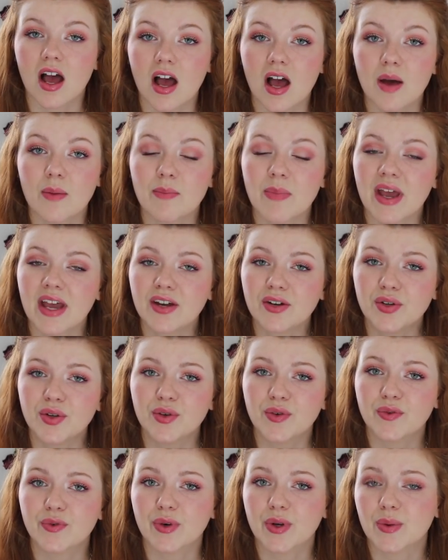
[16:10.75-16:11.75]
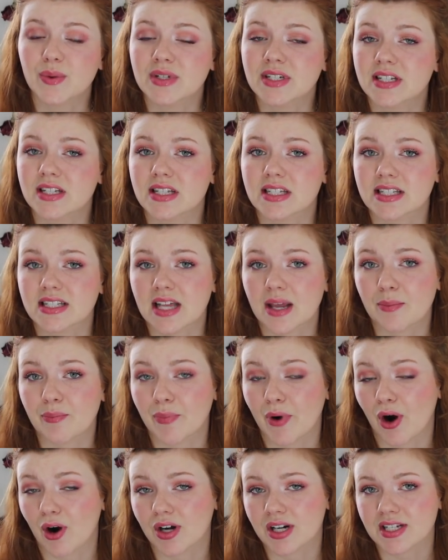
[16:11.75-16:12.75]
A man who frequented the same
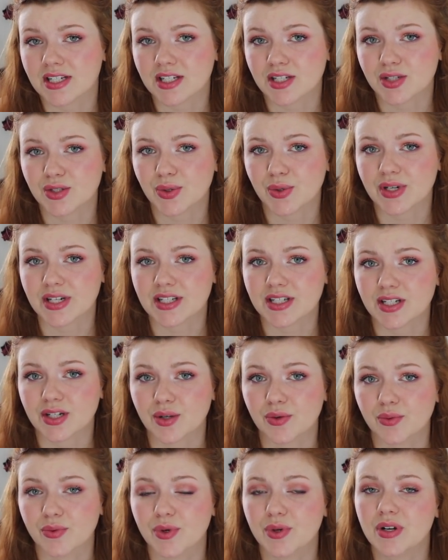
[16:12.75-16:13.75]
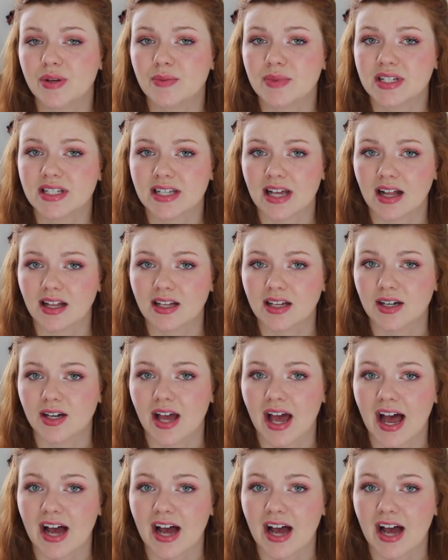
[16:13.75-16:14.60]
parties as Christa, Rooney Mazzella,